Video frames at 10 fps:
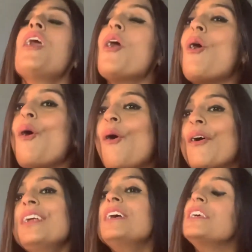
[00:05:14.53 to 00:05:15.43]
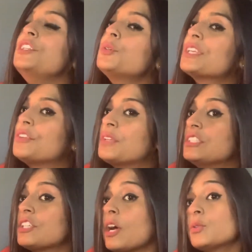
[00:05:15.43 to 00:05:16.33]
or you can
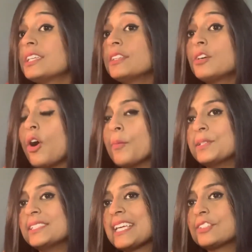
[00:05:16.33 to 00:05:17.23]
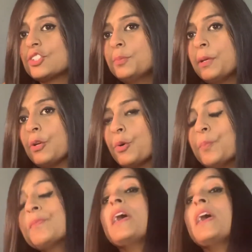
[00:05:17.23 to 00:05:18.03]
reach out in the comment section below.